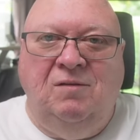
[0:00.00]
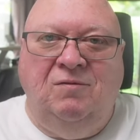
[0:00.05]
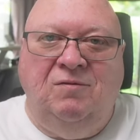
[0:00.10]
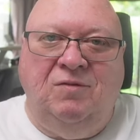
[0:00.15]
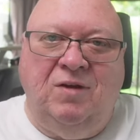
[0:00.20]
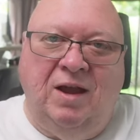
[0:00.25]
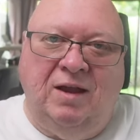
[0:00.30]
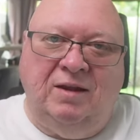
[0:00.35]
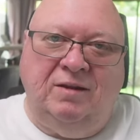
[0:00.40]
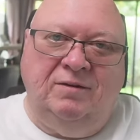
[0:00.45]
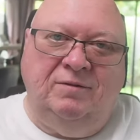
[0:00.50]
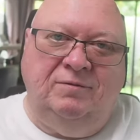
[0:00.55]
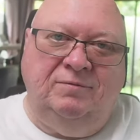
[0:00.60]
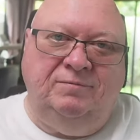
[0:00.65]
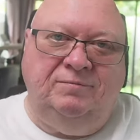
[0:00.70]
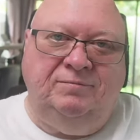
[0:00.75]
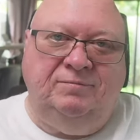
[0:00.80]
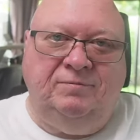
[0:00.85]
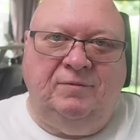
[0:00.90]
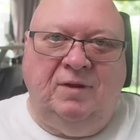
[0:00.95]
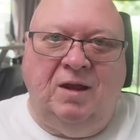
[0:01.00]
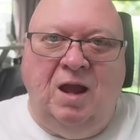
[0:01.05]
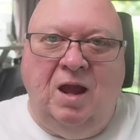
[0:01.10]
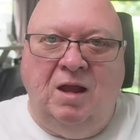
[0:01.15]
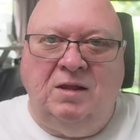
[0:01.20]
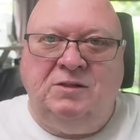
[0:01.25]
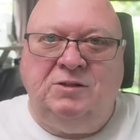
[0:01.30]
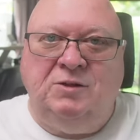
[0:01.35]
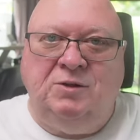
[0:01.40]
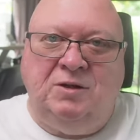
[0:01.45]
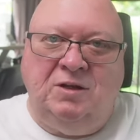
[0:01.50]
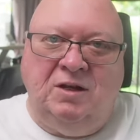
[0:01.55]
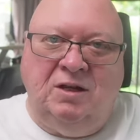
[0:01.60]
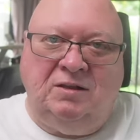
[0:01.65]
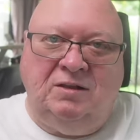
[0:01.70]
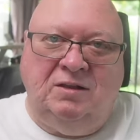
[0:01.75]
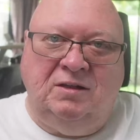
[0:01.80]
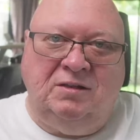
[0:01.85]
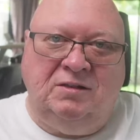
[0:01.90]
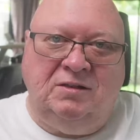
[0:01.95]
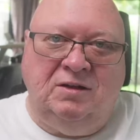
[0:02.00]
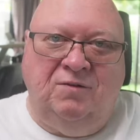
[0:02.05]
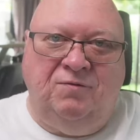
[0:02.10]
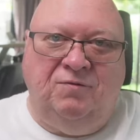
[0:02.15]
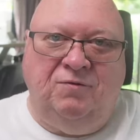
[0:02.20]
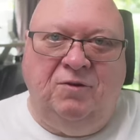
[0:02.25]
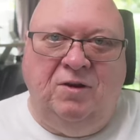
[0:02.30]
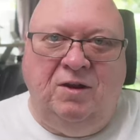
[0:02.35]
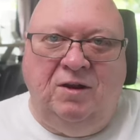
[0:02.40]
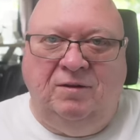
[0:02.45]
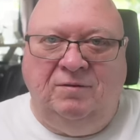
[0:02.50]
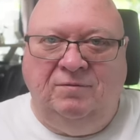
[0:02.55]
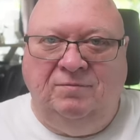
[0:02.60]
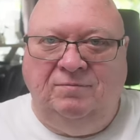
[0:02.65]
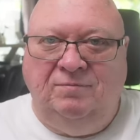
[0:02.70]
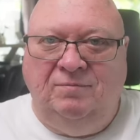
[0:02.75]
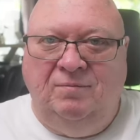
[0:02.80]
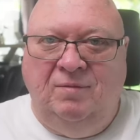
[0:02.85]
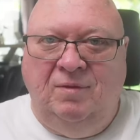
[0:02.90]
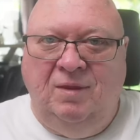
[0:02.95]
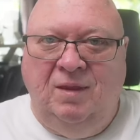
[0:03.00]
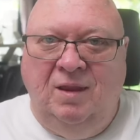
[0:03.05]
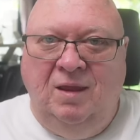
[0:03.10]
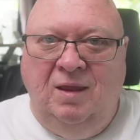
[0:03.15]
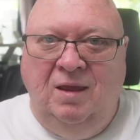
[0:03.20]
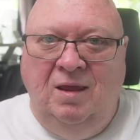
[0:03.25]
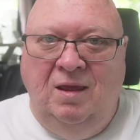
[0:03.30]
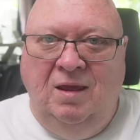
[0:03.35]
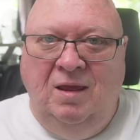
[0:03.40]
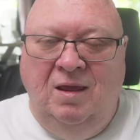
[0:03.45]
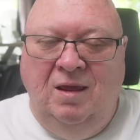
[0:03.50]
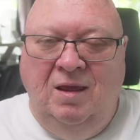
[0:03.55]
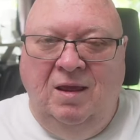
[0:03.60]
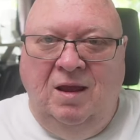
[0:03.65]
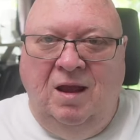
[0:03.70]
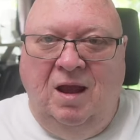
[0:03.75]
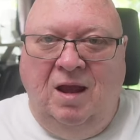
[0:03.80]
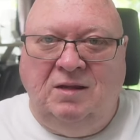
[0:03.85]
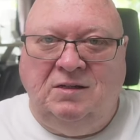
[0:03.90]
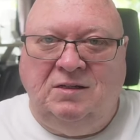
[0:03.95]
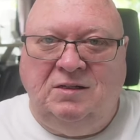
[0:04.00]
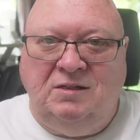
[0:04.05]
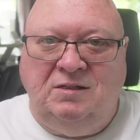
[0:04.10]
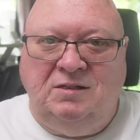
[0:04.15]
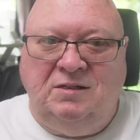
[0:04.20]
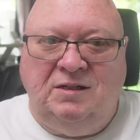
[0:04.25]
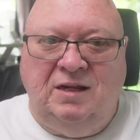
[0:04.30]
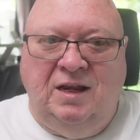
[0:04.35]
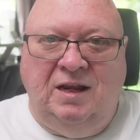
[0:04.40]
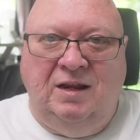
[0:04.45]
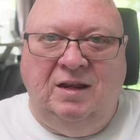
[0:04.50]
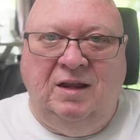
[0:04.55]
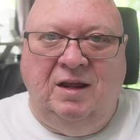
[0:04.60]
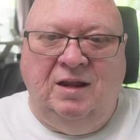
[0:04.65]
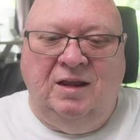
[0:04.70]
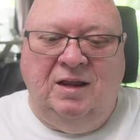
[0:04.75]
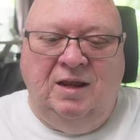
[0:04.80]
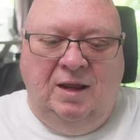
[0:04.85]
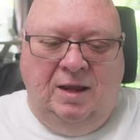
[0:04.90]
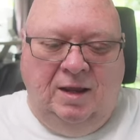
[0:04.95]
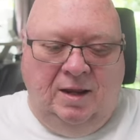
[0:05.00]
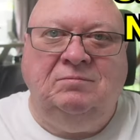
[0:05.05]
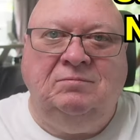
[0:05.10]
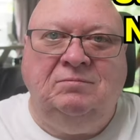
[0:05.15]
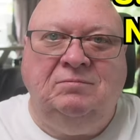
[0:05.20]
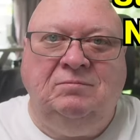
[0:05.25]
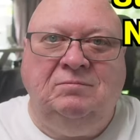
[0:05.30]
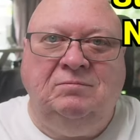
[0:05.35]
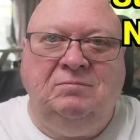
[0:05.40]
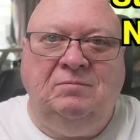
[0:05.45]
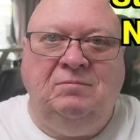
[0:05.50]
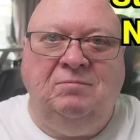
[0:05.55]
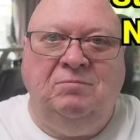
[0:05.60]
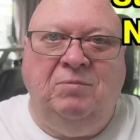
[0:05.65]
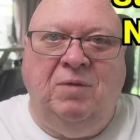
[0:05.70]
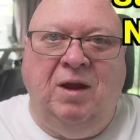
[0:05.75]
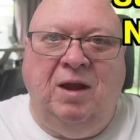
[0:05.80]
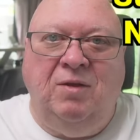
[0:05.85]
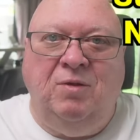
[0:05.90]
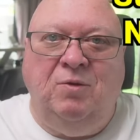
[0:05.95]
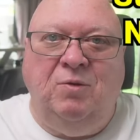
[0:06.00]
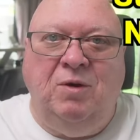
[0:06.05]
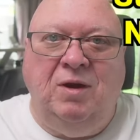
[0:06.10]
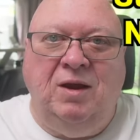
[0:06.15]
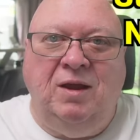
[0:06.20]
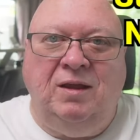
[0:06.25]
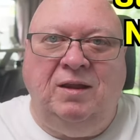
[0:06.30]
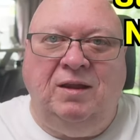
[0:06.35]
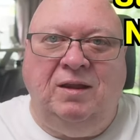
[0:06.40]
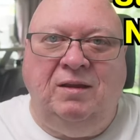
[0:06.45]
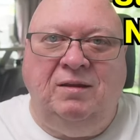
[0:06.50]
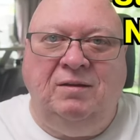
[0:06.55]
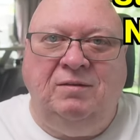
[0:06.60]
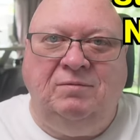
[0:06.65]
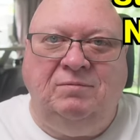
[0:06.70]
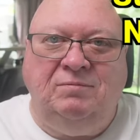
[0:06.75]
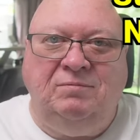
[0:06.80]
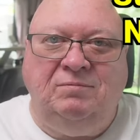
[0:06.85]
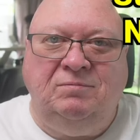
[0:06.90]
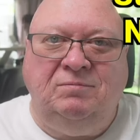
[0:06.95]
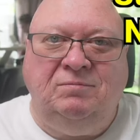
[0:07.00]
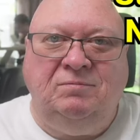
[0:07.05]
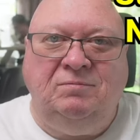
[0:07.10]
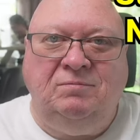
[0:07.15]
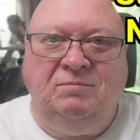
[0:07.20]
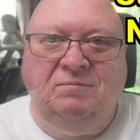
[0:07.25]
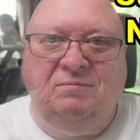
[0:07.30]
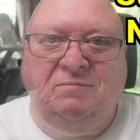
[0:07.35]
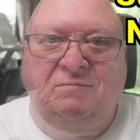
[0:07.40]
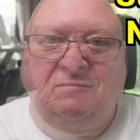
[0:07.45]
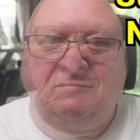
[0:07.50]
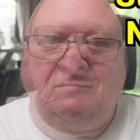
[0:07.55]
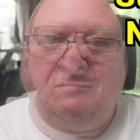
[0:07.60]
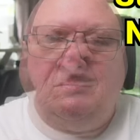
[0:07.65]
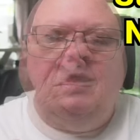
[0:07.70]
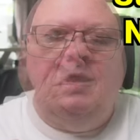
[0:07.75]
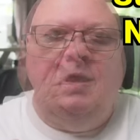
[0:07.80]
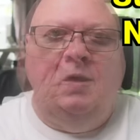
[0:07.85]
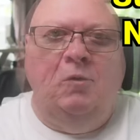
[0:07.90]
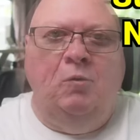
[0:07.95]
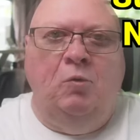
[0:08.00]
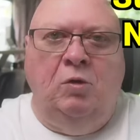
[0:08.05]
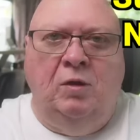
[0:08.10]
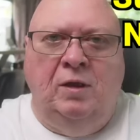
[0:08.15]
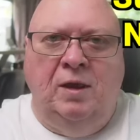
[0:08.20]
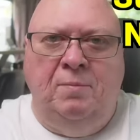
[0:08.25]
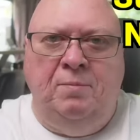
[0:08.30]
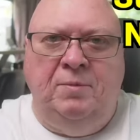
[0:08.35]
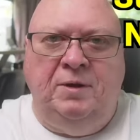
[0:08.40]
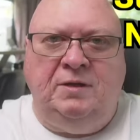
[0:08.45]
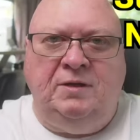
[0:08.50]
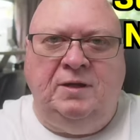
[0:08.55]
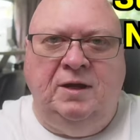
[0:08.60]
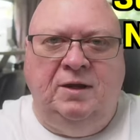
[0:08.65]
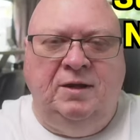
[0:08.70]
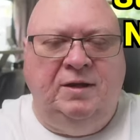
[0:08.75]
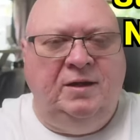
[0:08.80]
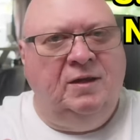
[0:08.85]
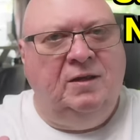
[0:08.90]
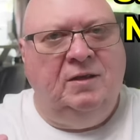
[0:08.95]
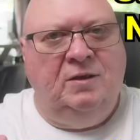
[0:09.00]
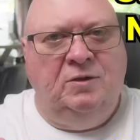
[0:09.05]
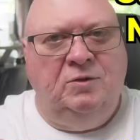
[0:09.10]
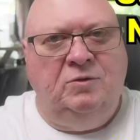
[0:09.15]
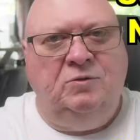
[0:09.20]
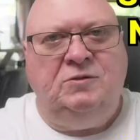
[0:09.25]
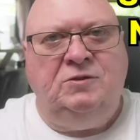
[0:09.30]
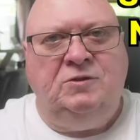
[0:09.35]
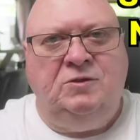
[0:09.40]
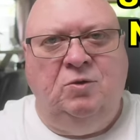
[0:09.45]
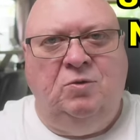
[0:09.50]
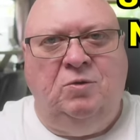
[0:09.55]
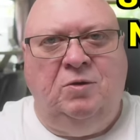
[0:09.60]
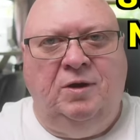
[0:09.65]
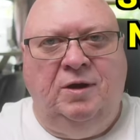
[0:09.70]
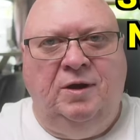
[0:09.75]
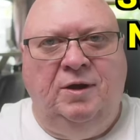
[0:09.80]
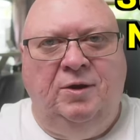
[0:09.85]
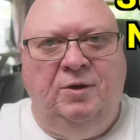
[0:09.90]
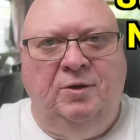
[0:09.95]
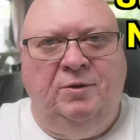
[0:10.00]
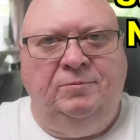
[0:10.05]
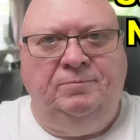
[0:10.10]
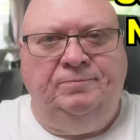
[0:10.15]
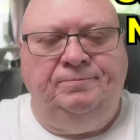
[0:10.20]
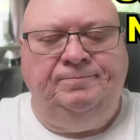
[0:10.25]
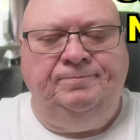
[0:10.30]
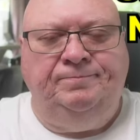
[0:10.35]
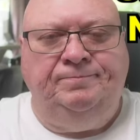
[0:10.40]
fact, I should cut this up front. I should say again, by the way, well, let me tell you a little story here.